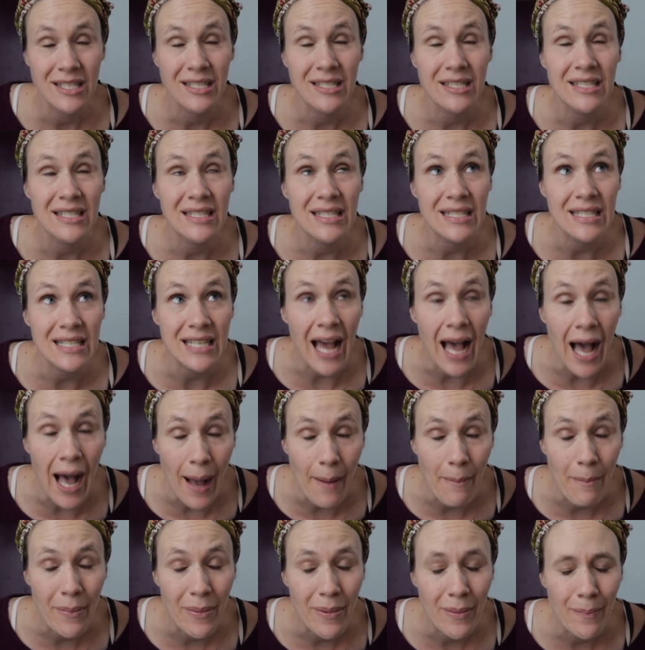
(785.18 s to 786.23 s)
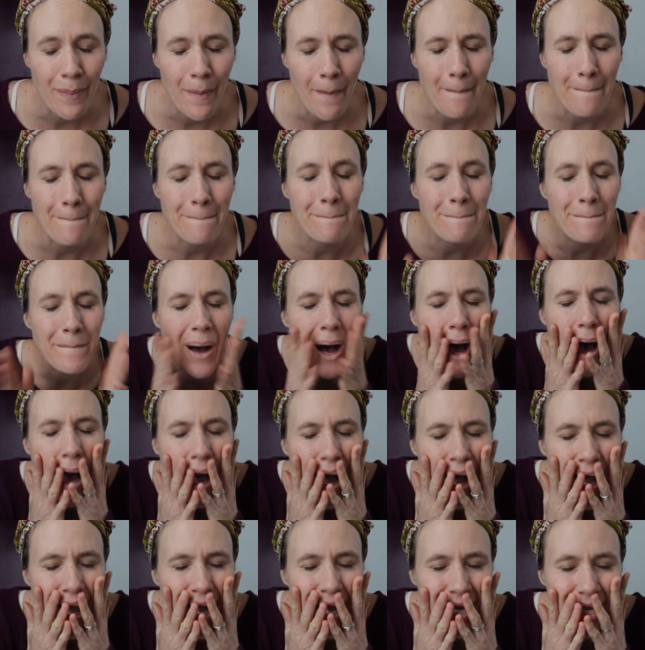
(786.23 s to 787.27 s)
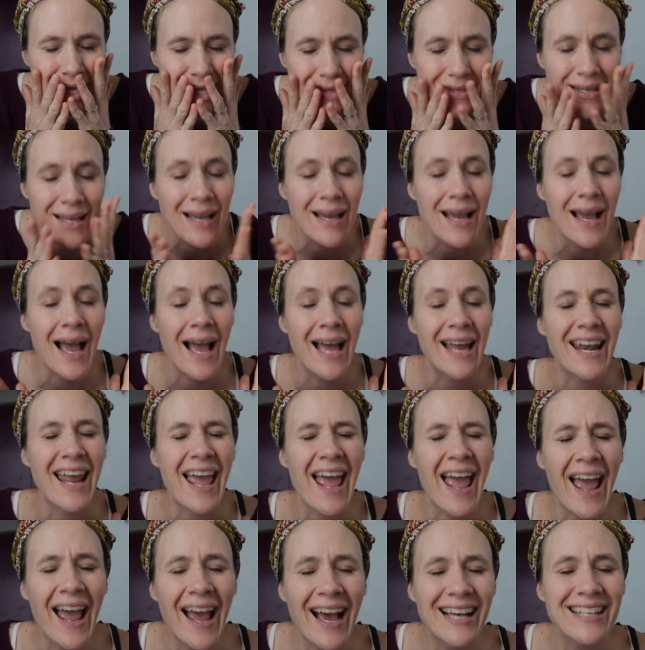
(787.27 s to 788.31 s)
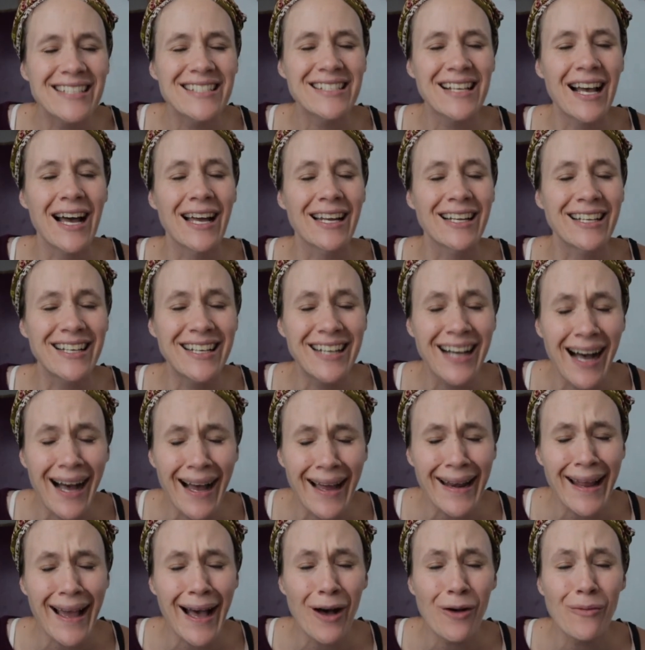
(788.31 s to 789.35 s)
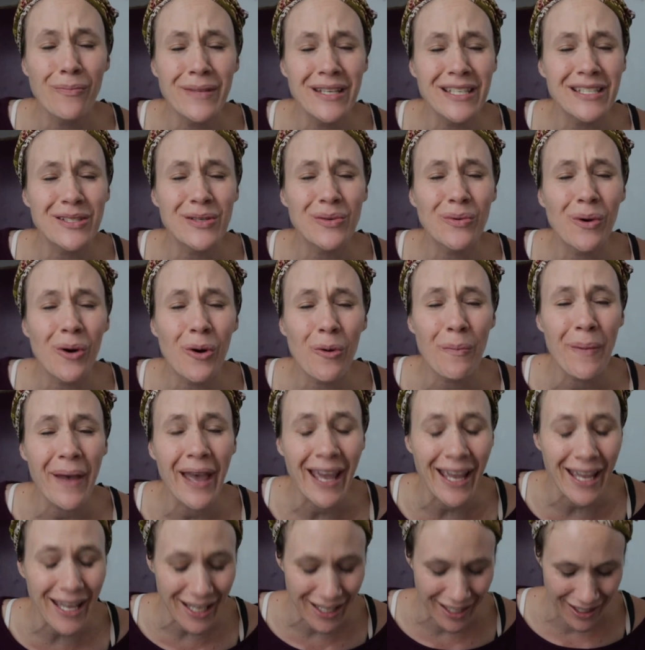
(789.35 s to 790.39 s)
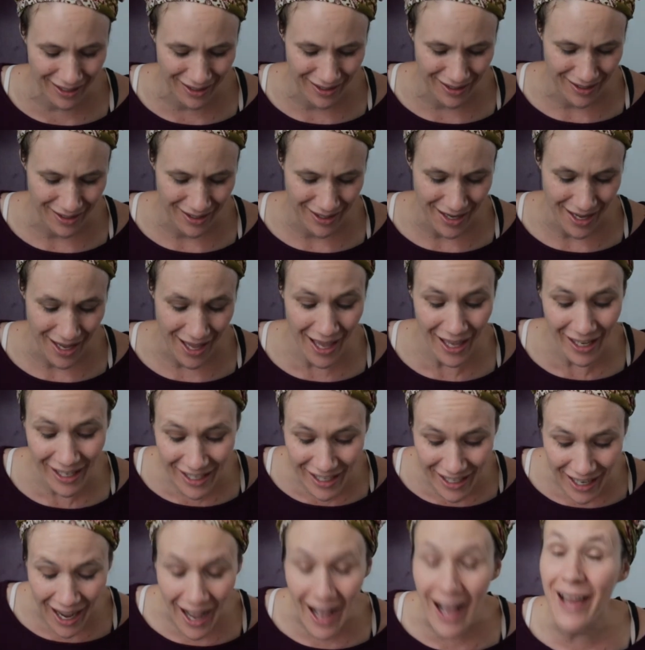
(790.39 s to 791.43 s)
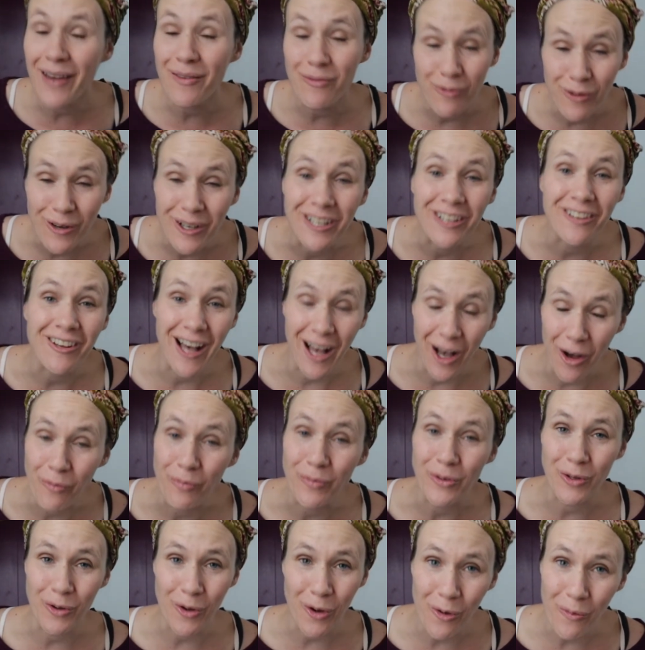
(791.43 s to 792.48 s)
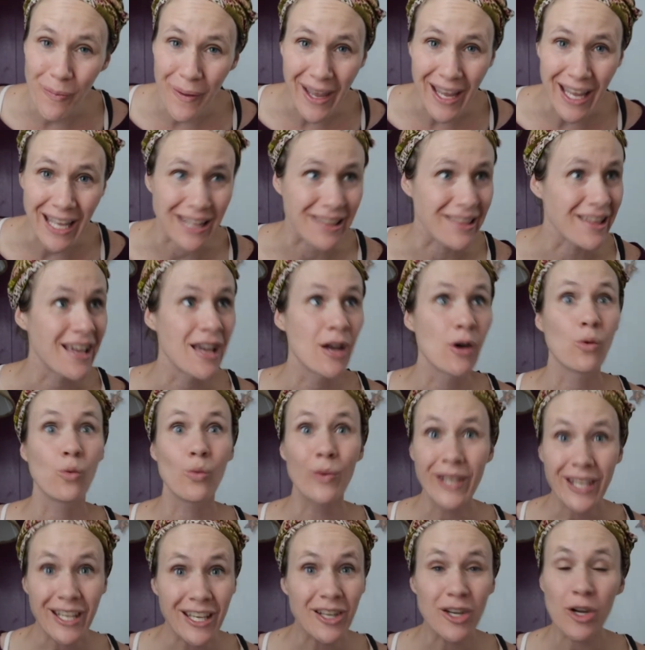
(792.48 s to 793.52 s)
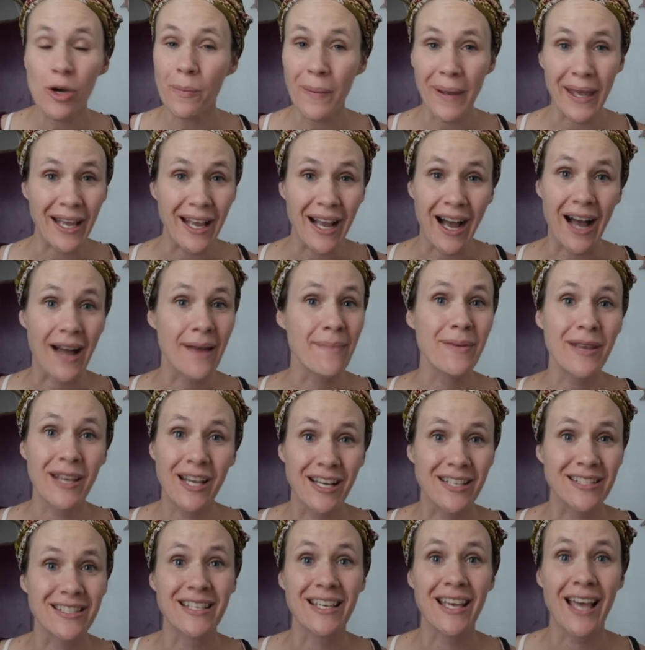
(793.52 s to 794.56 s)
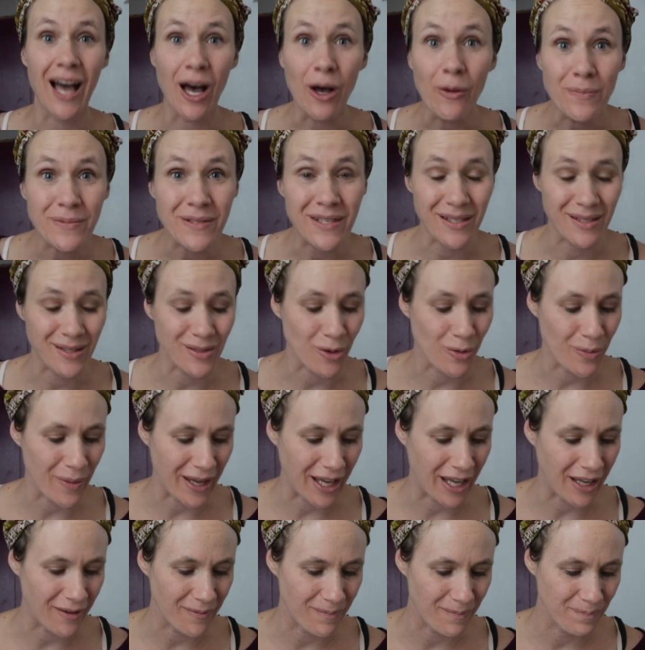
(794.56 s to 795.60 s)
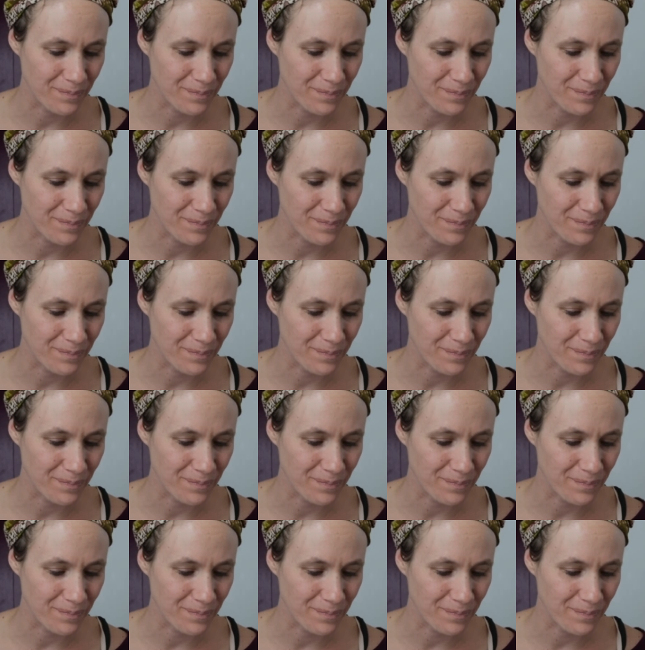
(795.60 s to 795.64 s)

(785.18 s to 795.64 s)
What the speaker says: stop, pause, and ask God, God, help me to obey. And God will help you obey. We can obey God because he helps us obey.